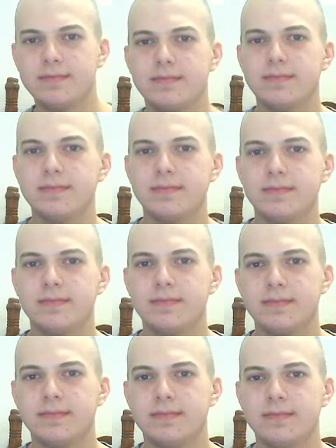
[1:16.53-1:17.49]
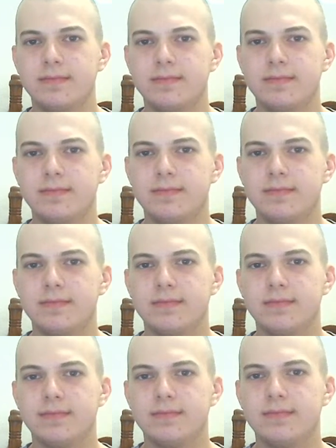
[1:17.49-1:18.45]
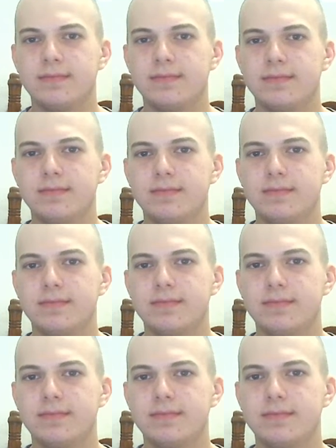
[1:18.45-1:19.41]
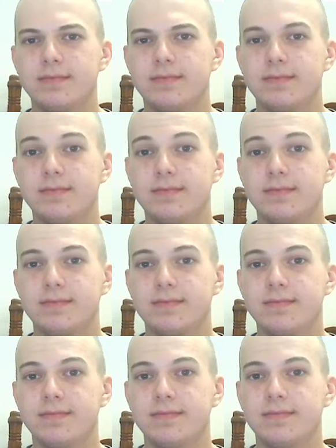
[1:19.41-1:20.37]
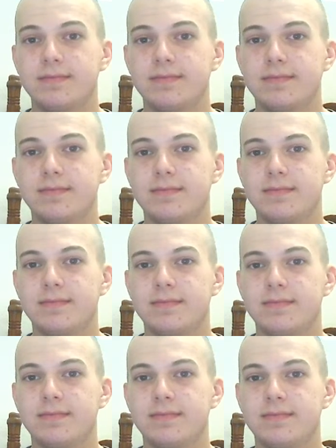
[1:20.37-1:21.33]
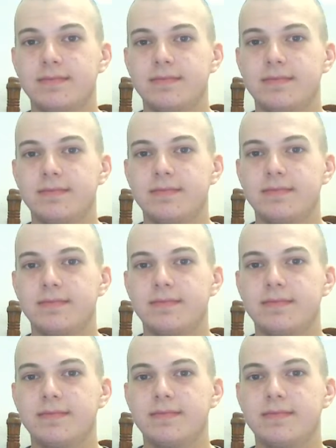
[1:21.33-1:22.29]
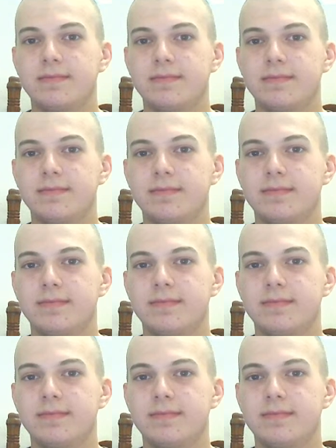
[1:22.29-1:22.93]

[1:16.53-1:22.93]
[no speech]